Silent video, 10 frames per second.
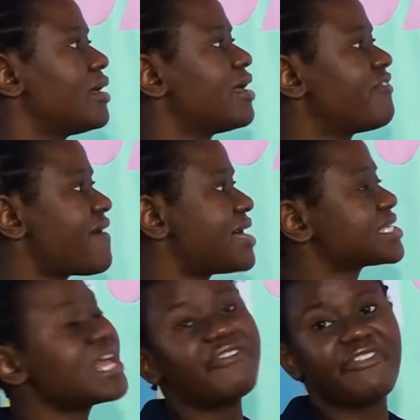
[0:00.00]
in
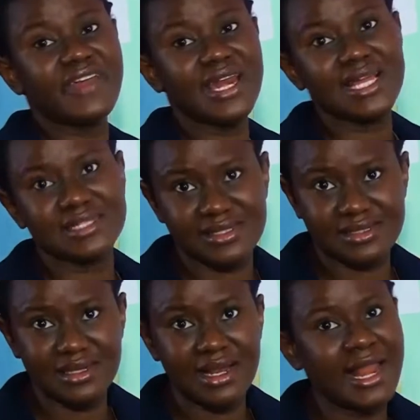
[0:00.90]
fact, infinite
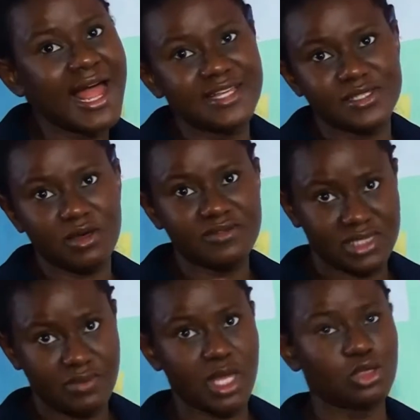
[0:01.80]
lines of
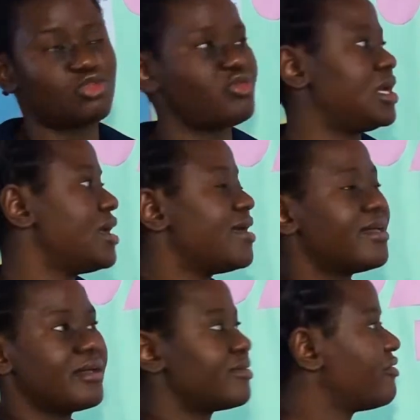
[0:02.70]
symmetry.
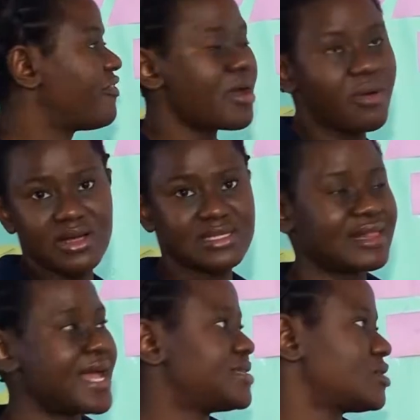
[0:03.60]
Various
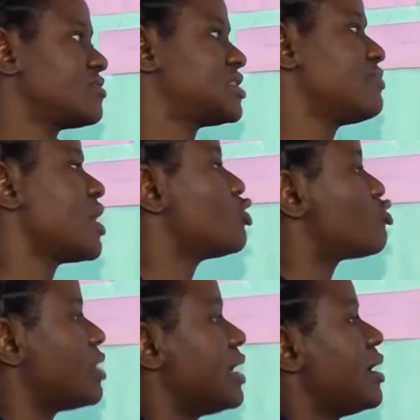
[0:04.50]
lines of
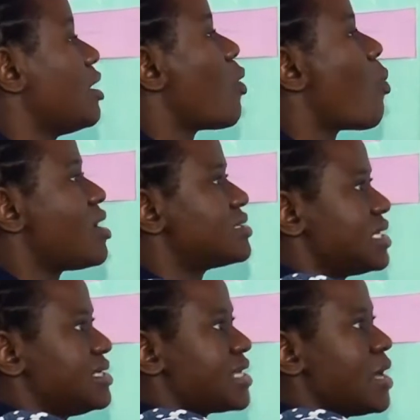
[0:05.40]
symmetry. Once
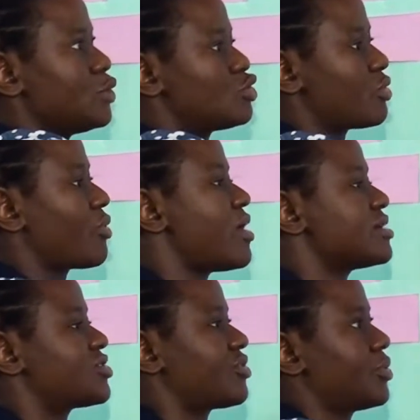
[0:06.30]
it's able to
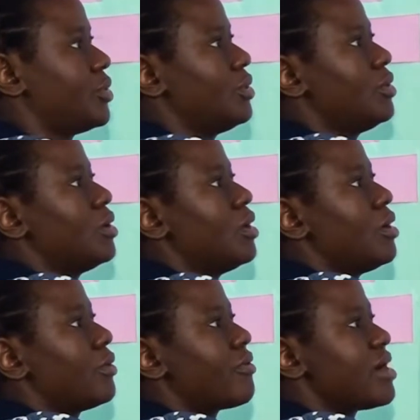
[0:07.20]
cross
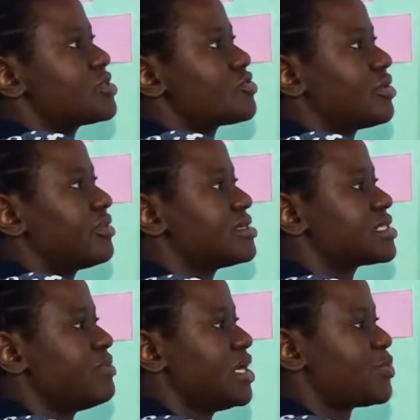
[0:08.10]
through
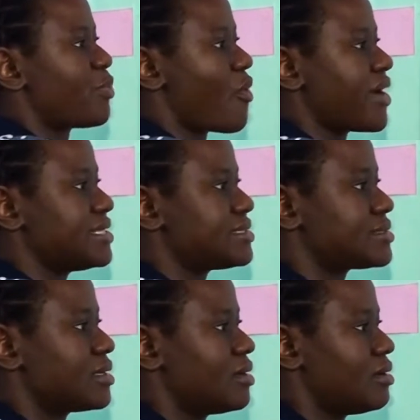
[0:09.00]
this
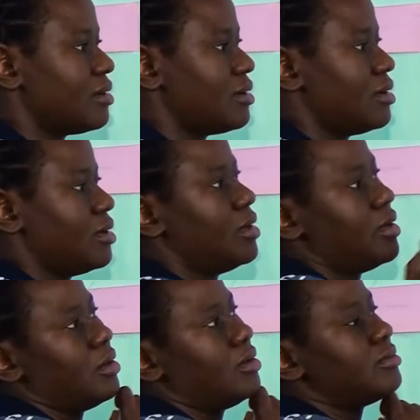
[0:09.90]
midpoint,
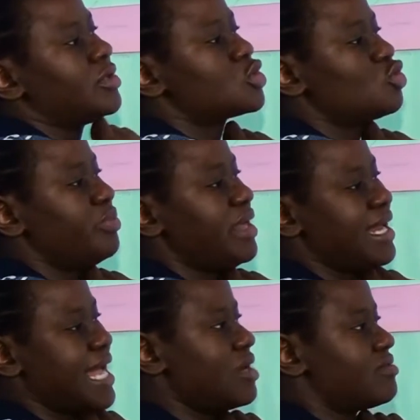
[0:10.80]
this could be a
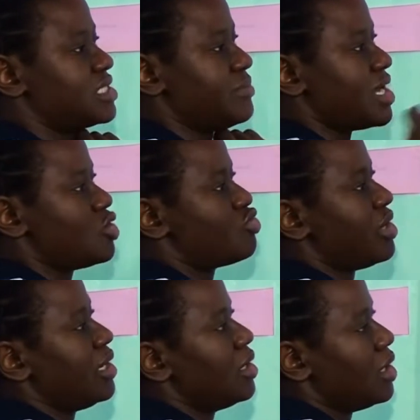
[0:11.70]
line of
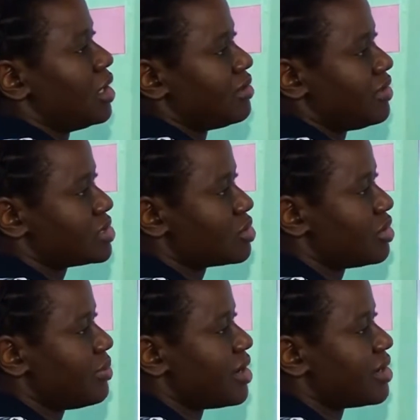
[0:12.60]
symmetry. This could be